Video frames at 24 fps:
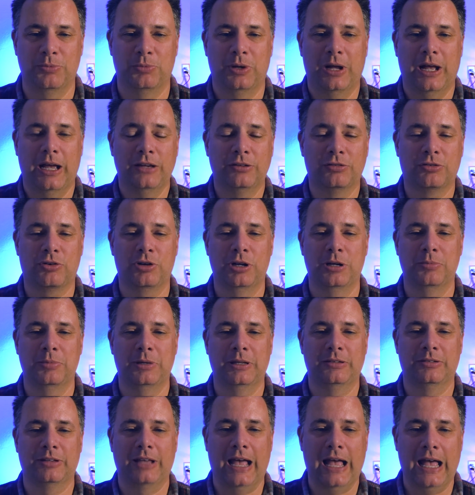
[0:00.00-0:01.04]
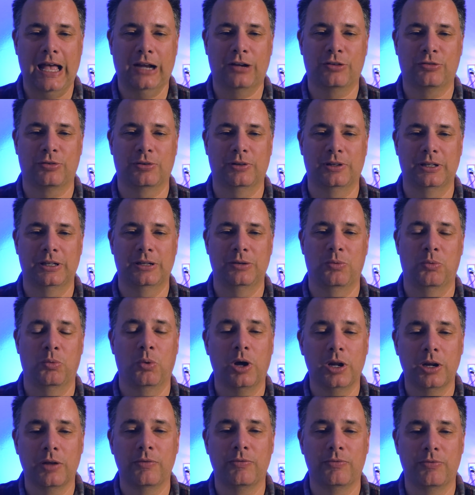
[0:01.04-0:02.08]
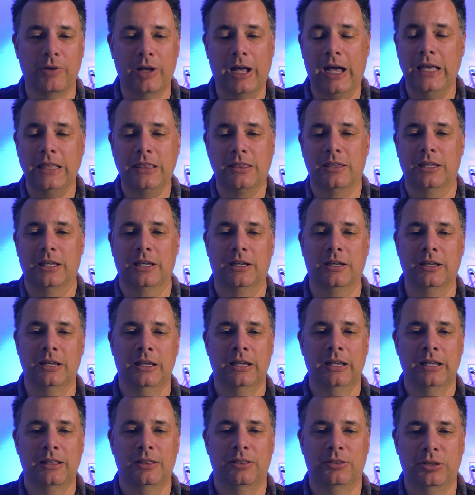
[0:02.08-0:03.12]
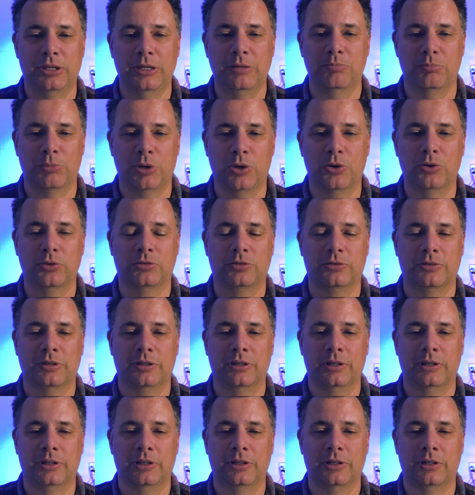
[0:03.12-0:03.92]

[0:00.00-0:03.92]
Well, ice cream is actually one of, I think, the most